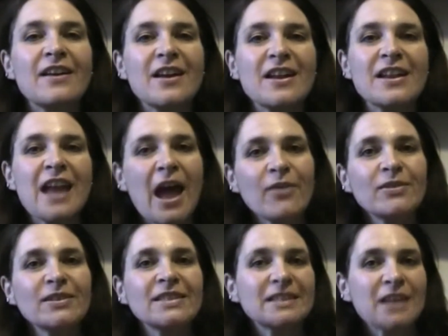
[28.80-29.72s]
now
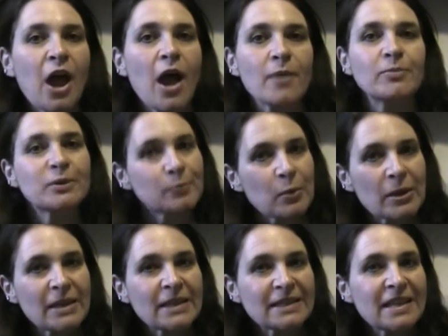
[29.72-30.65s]
is the time,
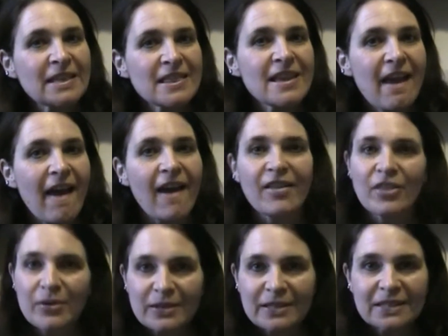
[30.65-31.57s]
spring is in the air,
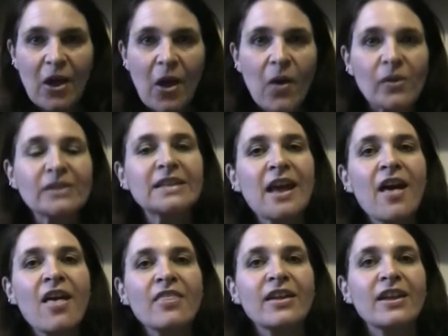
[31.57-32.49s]
though it's cold,
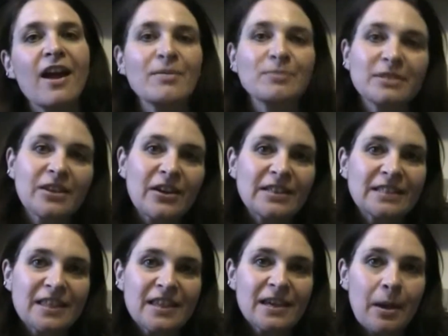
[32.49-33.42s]
that I'm starting
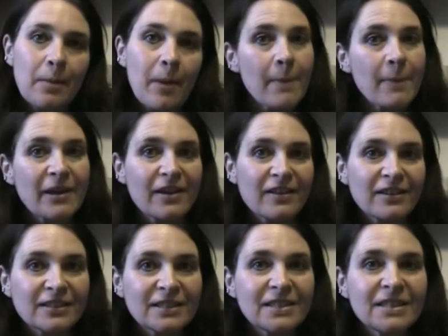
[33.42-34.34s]
to think about my
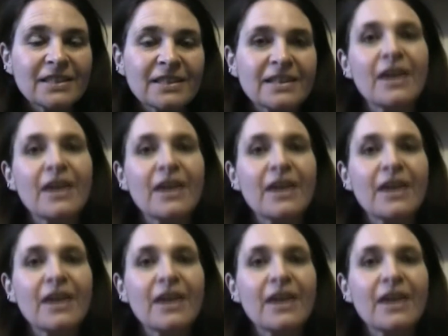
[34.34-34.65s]
garden.